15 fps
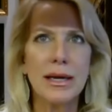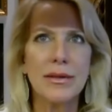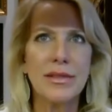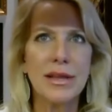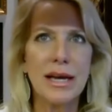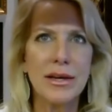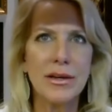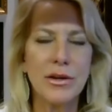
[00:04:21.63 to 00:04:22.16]

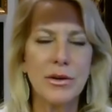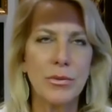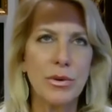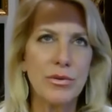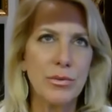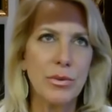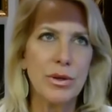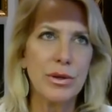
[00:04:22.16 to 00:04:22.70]
That
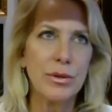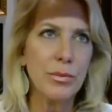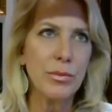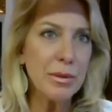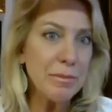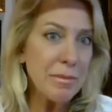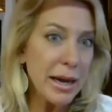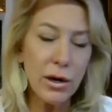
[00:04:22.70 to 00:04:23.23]
we
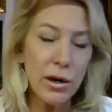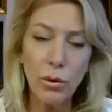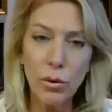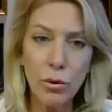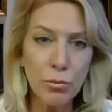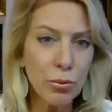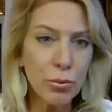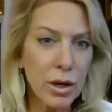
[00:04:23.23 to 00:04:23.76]
make our
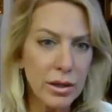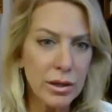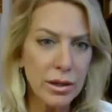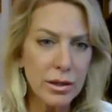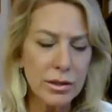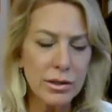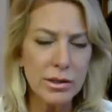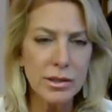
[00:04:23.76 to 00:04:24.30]
own
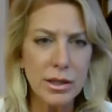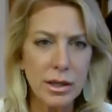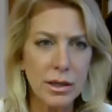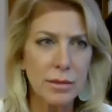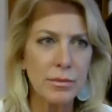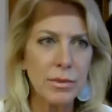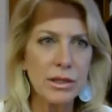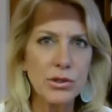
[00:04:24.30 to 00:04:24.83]
products,
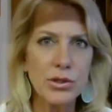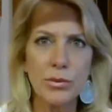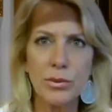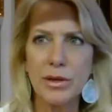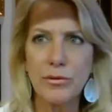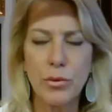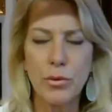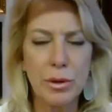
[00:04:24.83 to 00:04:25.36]
and so
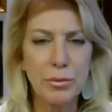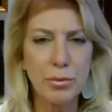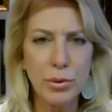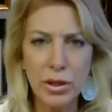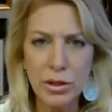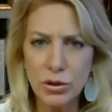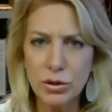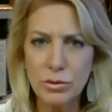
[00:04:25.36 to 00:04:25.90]
we have great
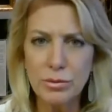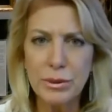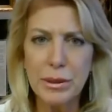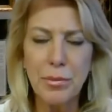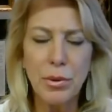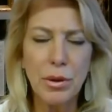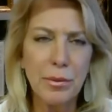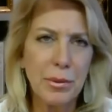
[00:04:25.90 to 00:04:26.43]
production
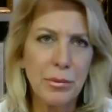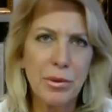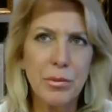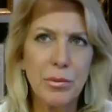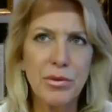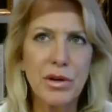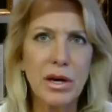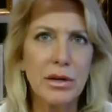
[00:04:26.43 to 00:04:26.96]
people. I mean,
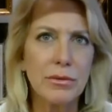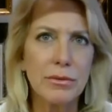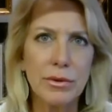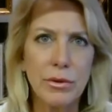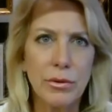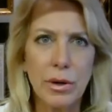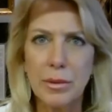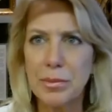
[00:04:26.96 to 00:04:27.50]
we've got
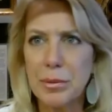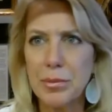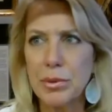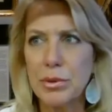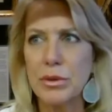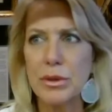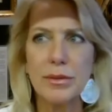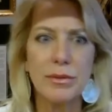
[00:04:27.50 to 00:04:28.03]
great
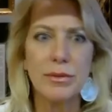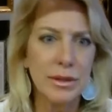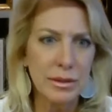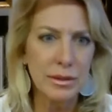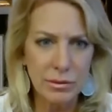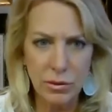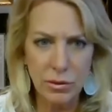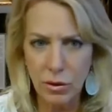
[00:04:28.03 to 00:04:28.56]
people
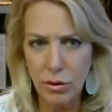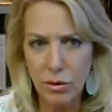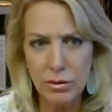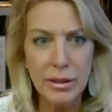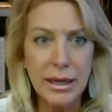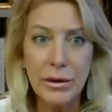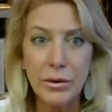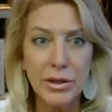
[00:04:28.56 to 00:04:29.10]
in
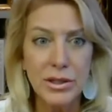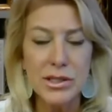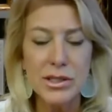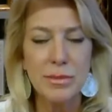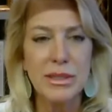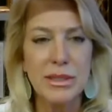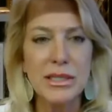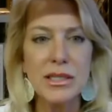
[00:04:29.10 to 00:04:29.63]
all areas
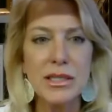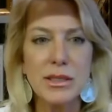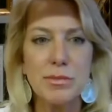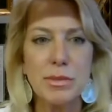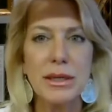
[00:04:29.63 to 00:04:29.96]
of the business.